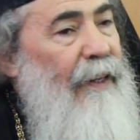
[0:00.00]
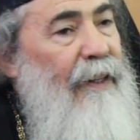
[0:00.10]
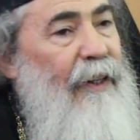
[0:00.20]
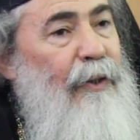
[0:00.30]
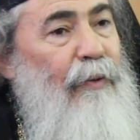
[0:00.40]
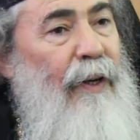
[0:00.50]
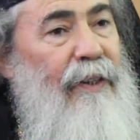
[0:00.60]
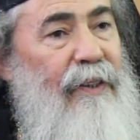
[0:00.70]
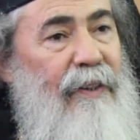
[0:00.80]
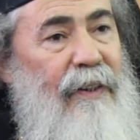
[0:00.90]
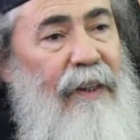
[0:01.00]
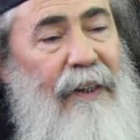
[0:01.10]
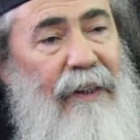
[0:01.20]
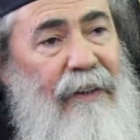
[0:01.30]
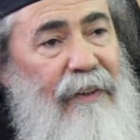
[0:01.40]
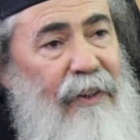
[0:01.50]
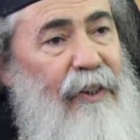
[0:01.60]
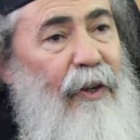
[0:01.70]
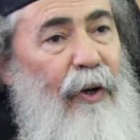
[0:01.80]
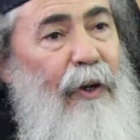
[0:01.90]
this was uh, it is
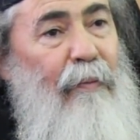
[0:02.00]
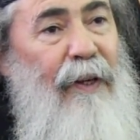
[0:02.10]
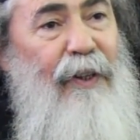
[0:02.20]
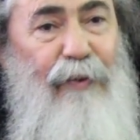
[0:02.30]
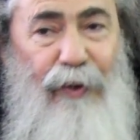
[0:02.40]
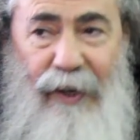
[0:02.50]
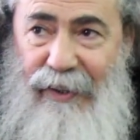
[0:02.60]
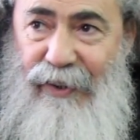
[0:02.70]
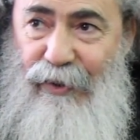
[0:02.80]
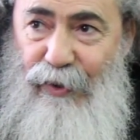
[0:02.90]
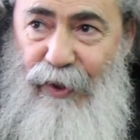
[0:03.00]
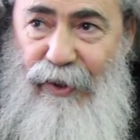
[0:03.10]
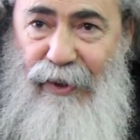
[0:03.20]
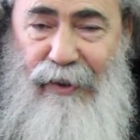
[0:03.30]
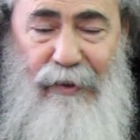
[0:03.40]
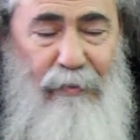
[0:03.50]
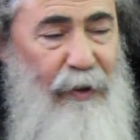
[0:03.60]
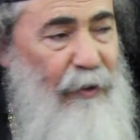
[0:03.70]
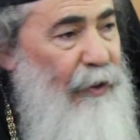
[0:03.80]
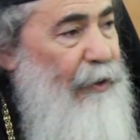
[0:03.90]
a holy place for us, Christians,
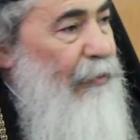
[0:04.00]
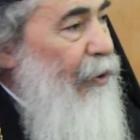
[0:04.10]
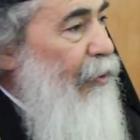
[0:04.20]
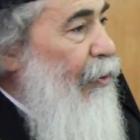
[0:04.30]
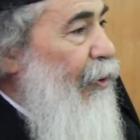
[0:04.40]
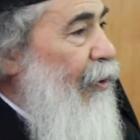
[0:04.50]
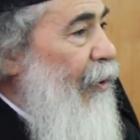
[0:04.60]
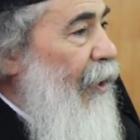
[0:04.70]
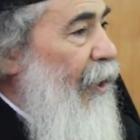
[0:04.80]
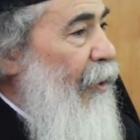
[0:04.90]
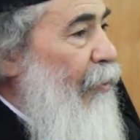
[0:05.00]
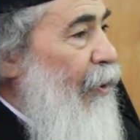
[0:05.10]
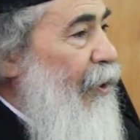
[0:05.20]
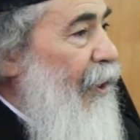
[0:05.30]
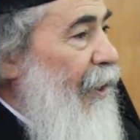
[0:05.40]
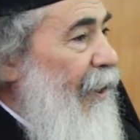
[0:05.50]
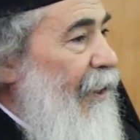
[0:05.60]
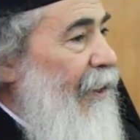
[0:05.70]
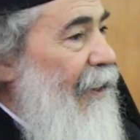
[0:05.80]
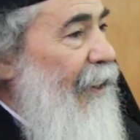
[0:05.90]
because with Jews we share
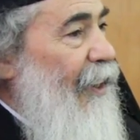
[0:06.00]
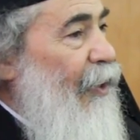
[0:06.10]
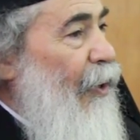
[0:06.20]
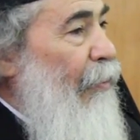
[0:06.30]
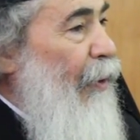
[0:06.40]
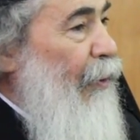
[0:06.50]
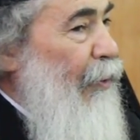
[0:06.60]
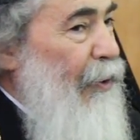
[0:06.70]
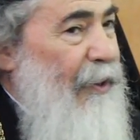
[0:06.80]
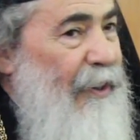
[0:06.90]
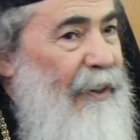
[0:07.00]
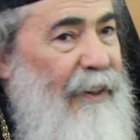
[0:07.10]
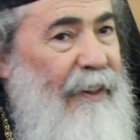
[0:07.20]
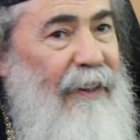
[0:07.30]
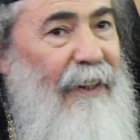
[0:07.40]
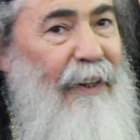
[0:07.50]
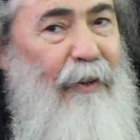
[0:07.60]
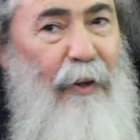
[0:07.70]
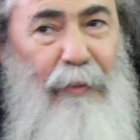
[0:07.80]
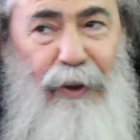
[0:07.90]
common roots and
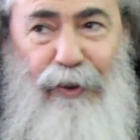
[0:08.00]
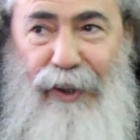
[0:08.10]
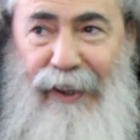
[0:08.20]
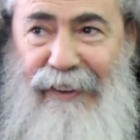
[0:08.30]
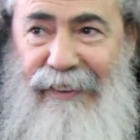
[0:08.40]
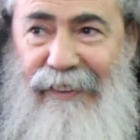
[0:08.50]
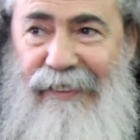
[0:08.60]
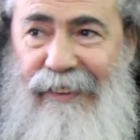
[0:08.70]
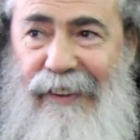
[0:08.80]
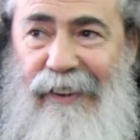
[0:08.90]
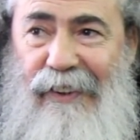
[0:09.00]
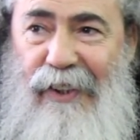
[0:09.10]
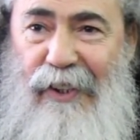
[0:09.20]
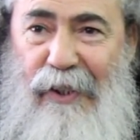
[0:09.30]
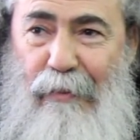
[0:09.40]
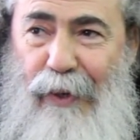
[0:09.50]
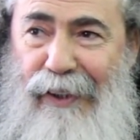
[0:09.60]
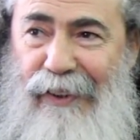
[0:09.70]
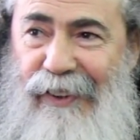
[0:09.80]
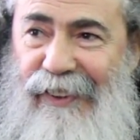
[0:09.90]
common trunk, just the
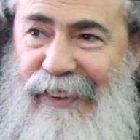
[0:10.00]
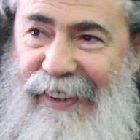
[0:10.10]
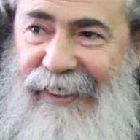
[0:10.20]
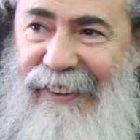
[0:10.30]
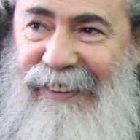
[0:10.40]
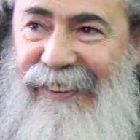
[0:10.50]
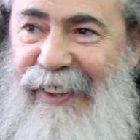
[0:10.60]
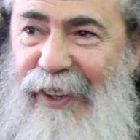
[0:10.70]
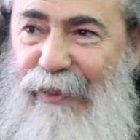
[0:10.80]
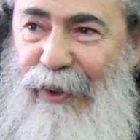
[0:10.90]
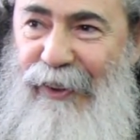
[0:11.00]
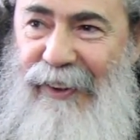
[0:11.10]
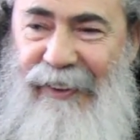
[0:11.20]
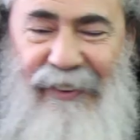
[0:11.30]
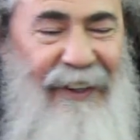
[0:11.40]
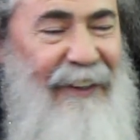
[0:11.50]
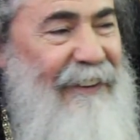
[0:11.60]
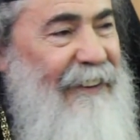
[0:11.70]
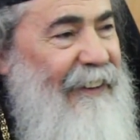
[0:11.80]
branches are diverting, right?